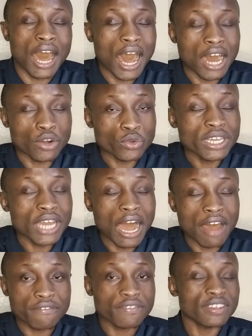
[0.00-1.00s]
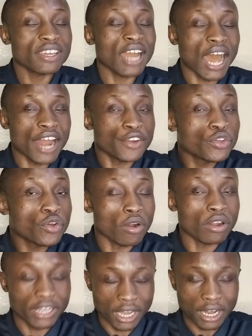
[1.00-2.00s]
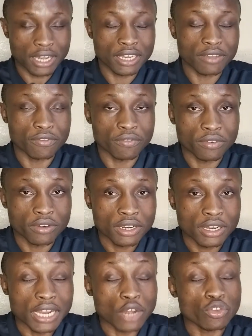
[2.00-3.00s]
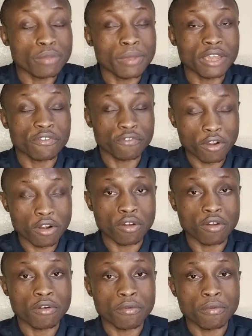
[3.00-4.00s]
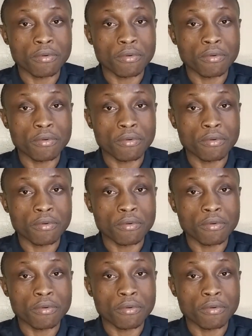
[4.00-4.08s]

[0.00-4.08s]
Are we having a new alternative that we may follow?